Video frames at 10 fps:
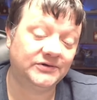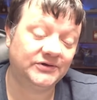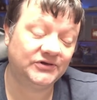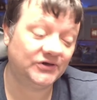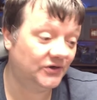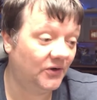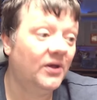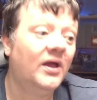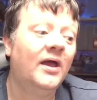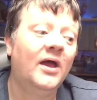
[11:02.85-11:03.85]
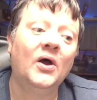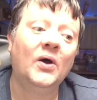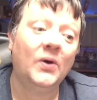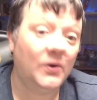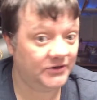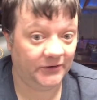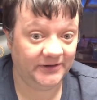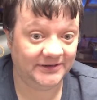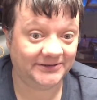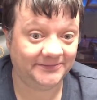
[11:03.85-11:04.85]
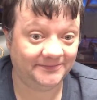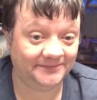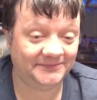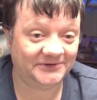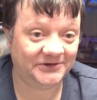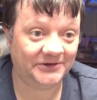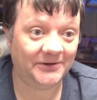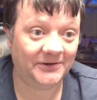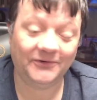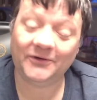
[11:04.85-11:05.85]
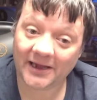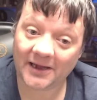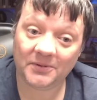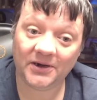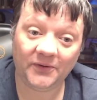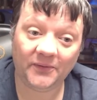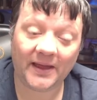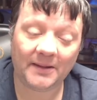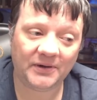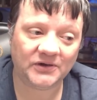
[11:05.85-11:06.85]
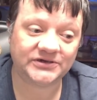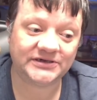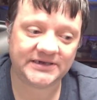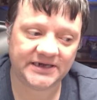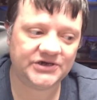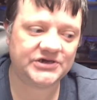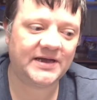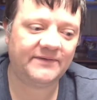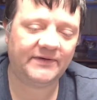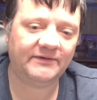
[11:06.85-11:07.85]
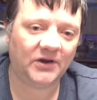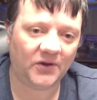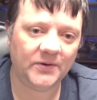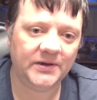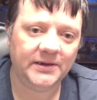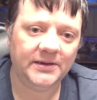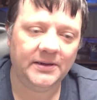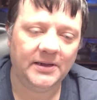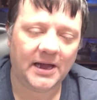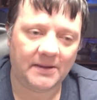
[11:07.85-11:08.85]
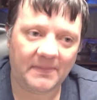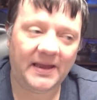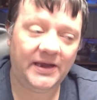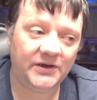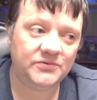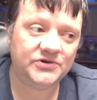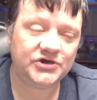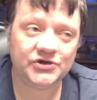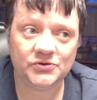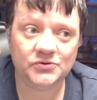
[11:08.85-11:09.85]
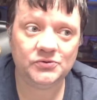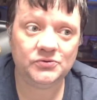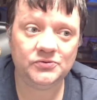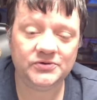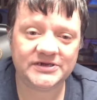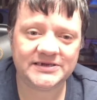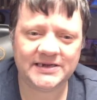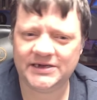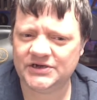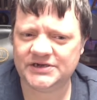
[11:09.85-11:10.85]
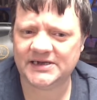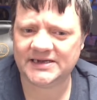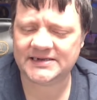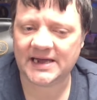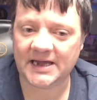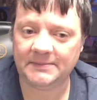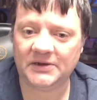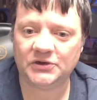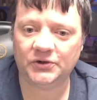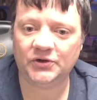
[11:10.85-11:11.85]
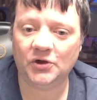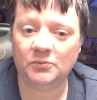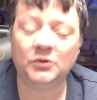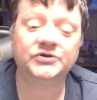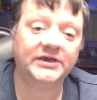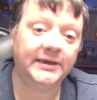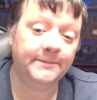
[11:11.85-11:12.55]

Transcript: So, oh joys. So, don't know how I'm going to do that because the stages aren't very long. I may do two stages at a time. I don't know. We'll see.